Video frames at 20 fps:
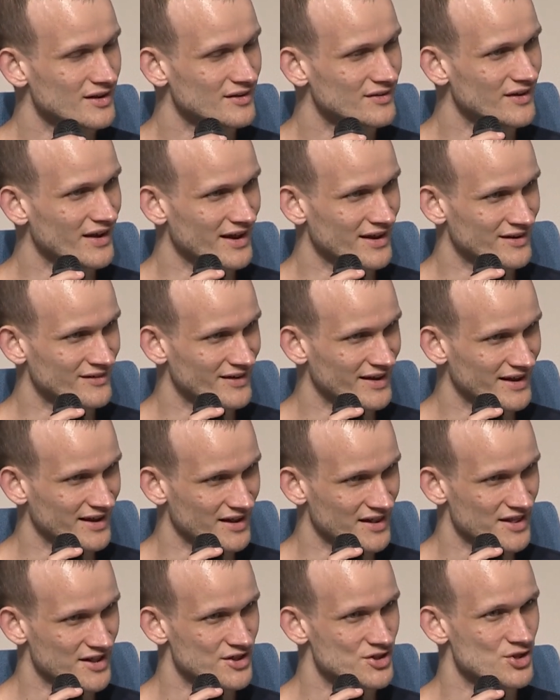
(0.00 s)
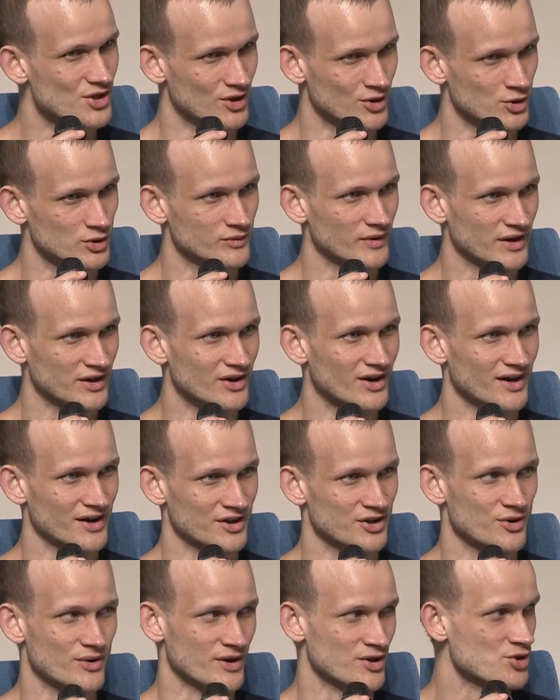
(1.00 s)
then like it's generally not
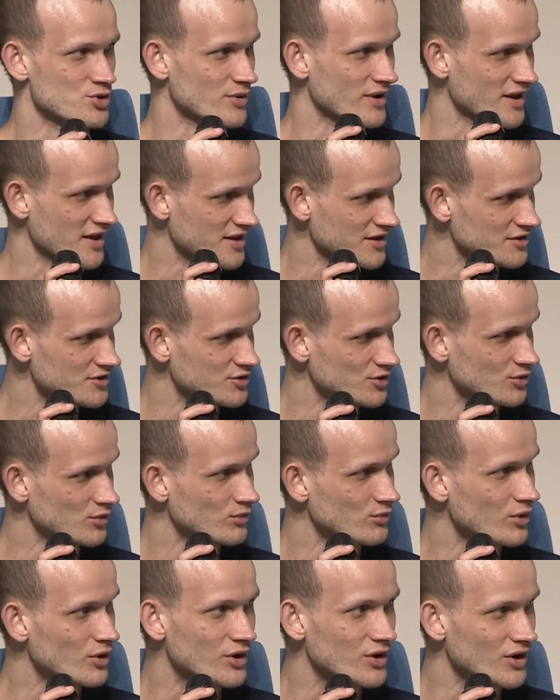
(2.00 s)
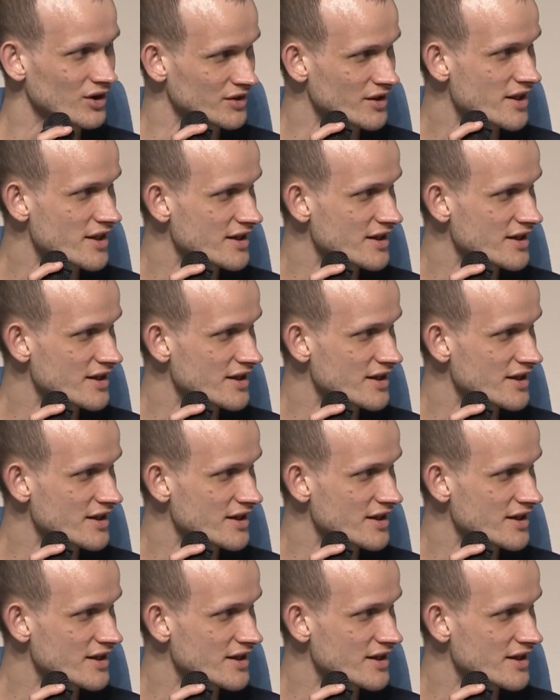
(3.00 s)
in your interest to work on this